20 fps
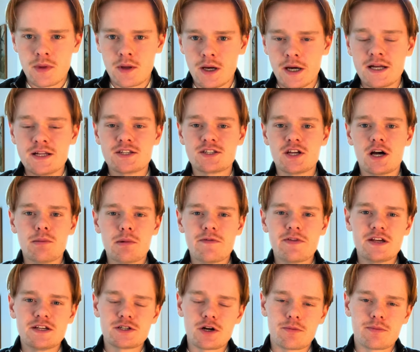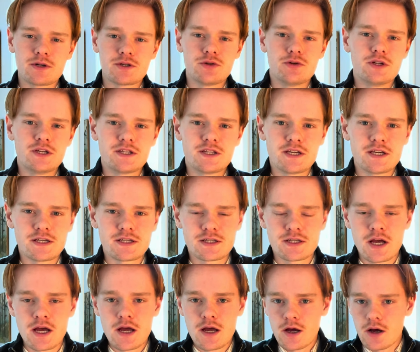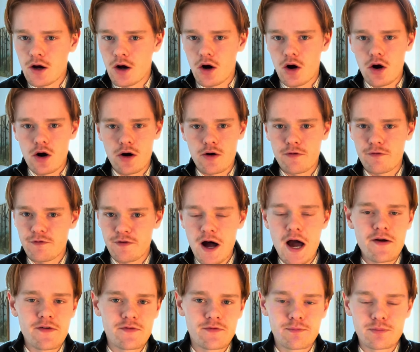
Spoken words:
And some of these opportunities are 5%,